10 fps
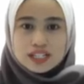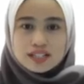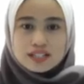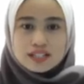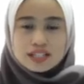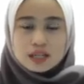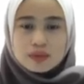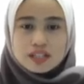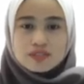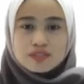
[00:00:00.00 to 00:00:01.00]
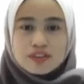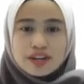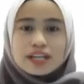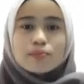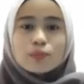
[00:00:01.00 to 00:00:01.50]
system is
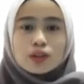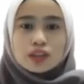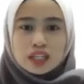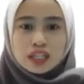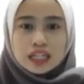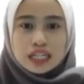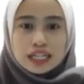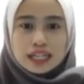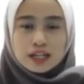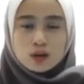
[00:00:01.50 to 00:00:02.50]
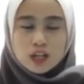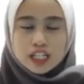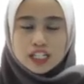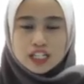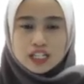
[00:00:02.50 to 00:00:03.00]
very important in
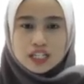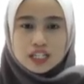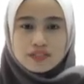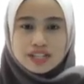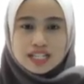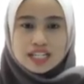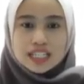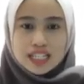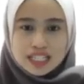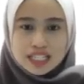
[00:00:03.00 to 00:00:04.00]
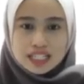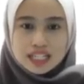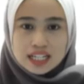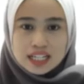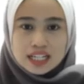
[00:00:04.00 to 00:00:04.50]
educational facilities.
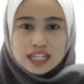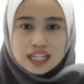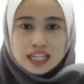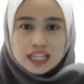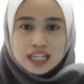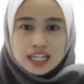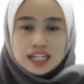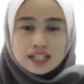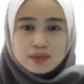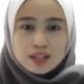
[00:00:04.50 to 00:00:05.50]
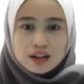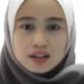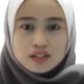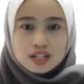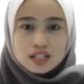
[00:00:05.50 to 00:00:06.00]
It is because
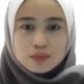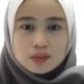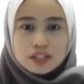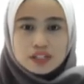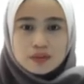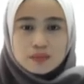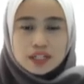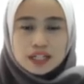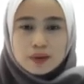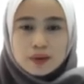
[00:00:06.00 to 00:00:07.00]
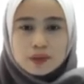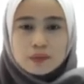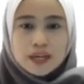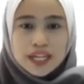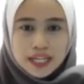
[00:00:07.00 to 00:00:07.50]
transportation becomes the
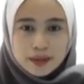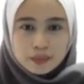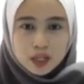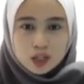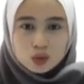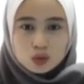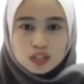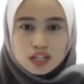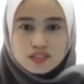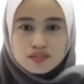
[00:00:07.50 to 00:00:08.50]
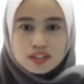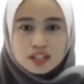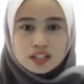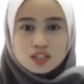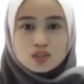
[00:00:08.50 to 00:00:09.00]
medium to
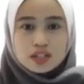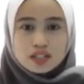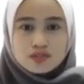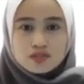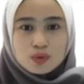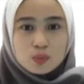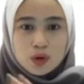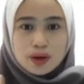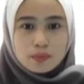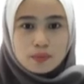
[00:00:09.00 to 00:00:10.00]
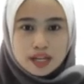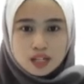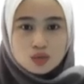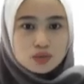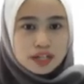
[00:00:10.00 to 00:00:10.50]
transfer students from one place
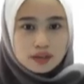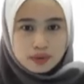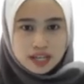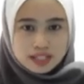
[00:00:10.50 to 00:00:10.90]
to another place.